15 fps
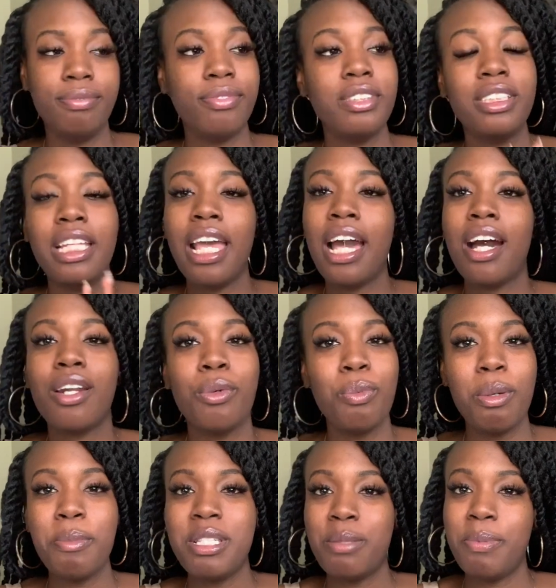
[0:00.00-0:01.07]
stay out of
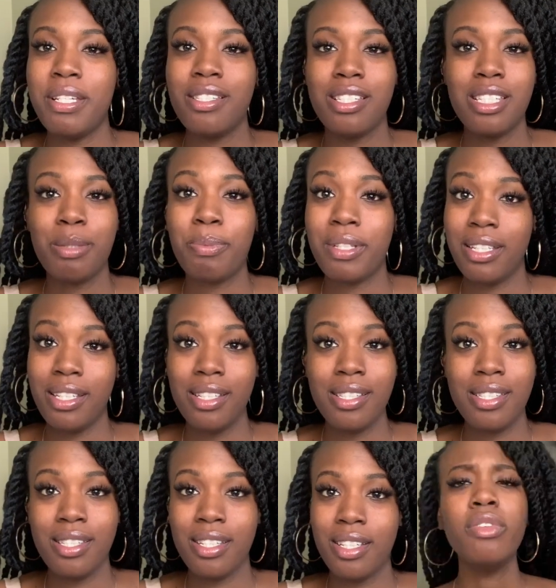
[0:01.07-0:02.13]
women's business,
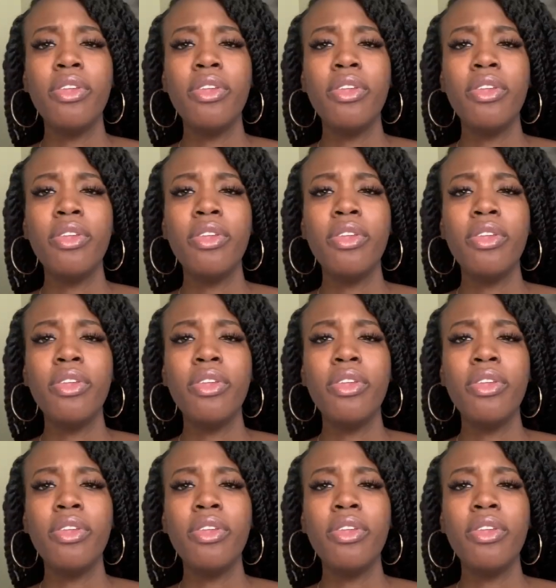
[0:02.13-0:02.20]
please.